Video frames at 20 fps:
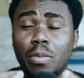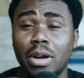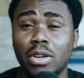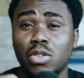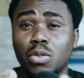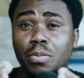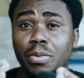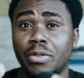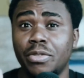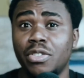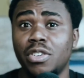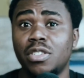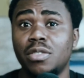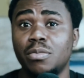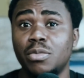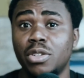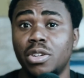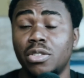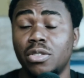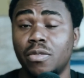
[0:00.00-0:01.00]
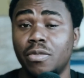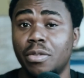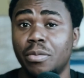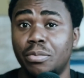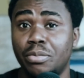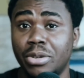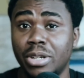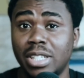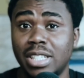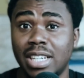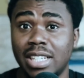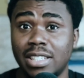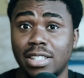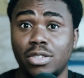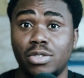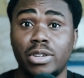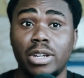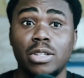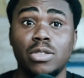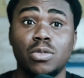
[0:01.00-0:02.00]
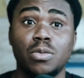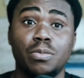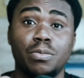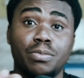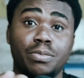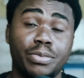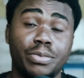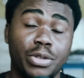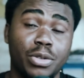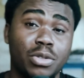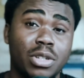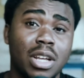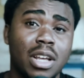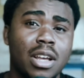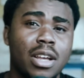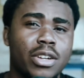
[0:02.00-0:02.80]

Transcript: back to previous models of the bridge that he's trying to build,